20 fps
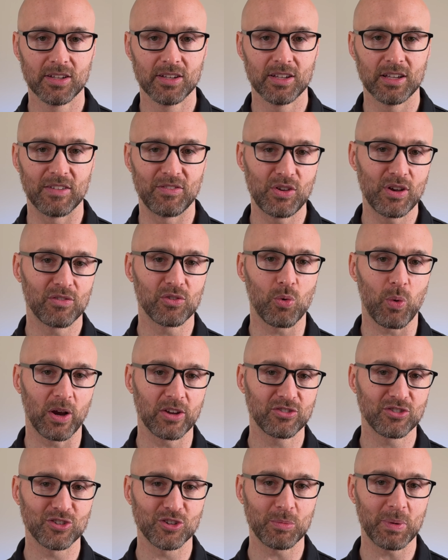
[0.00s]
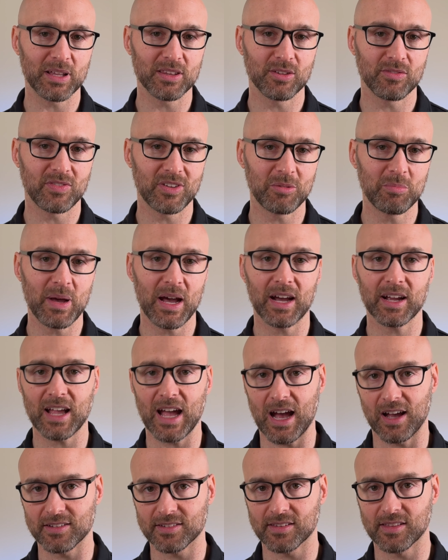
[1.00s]
If you have questions about the feedback,
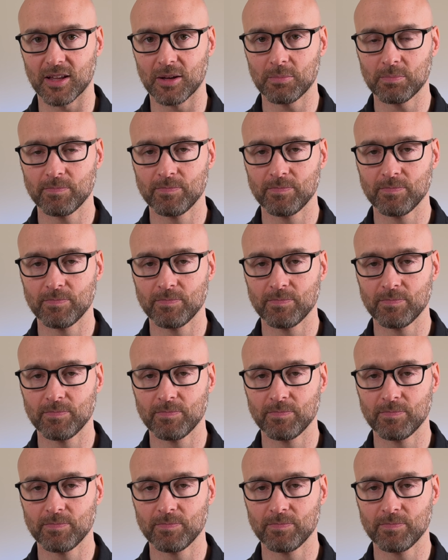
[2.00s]
ask them,